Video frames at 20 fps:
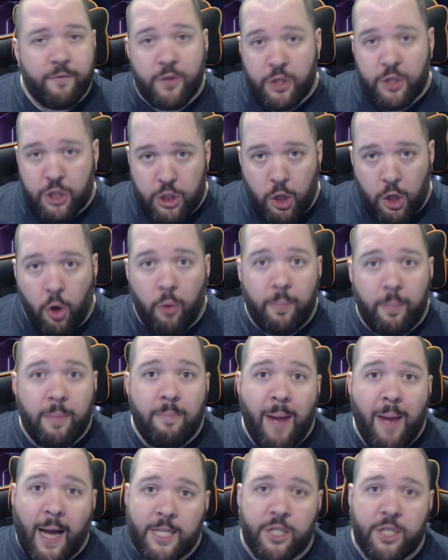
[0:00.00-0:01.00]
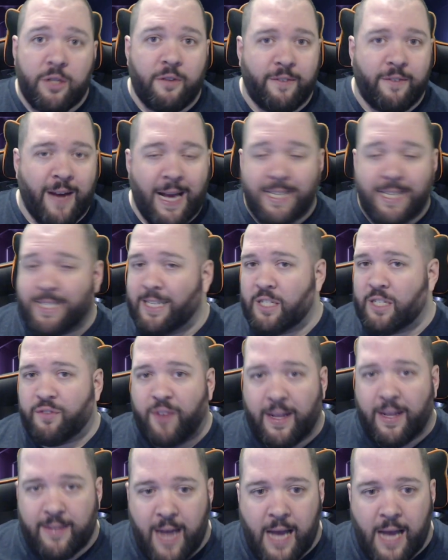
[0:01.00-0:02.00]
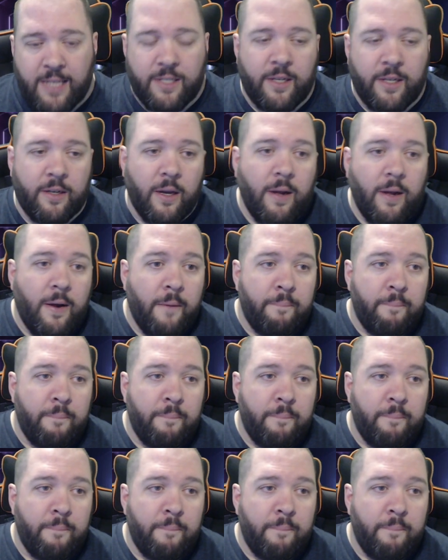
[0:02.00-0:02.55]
The slow matching the fast is fantastic.